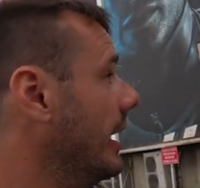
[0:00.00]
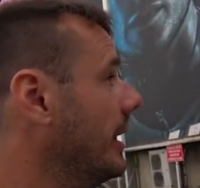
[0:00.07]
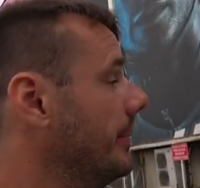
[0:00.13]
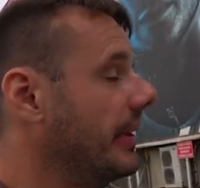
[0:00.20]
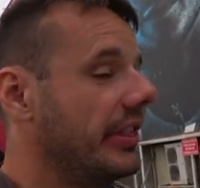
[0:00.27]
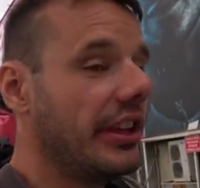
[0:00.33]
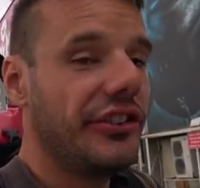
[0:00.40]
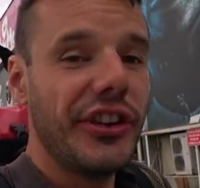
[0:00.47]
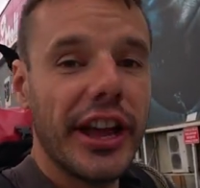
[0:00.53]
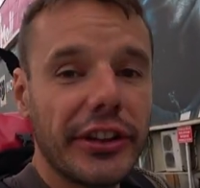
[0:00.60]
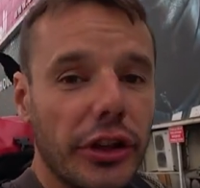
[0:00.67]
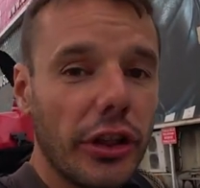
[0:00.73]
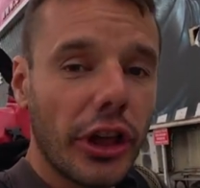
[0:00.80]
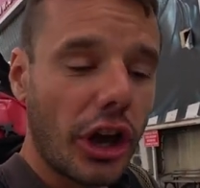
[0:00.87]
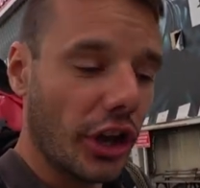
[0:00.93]
But they checked
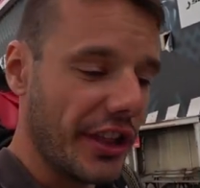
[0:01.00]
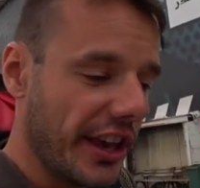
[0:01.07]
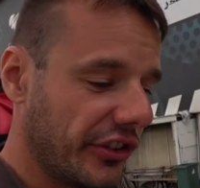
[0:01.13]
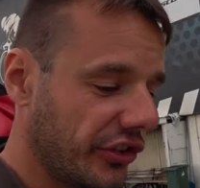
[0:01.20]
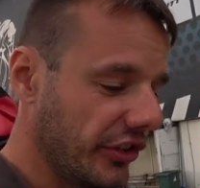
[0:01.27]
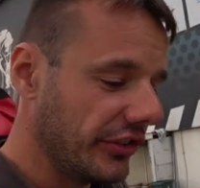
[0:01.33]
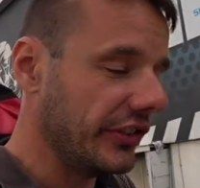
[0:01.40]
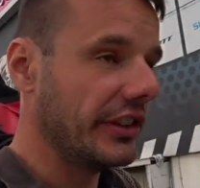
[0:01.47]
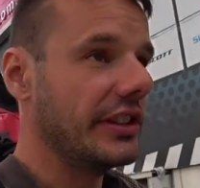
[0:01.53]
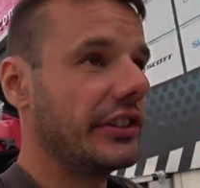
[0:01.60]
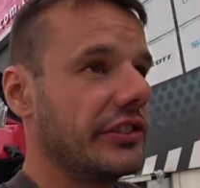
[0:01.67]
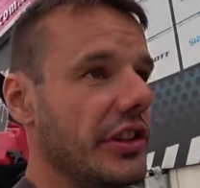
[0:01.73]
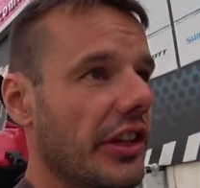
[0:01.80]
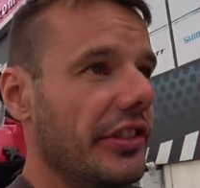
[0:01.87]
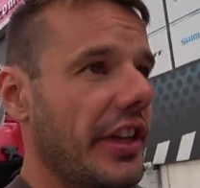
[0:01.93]
all the connections and
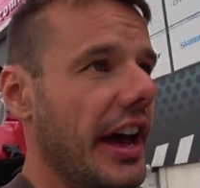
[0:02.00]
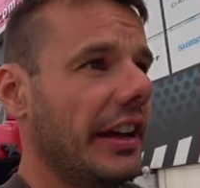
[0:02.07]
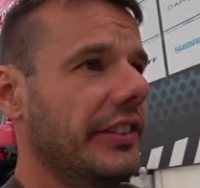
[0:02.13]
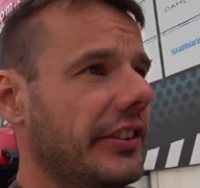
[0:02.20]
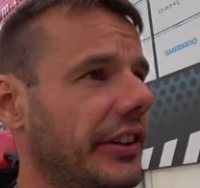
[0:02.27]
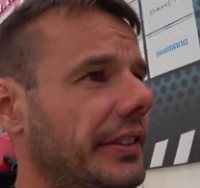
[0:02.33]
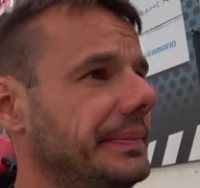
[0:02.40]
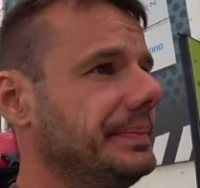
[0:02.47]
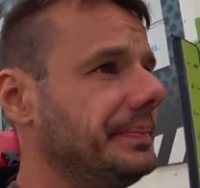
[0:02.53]
it's not that.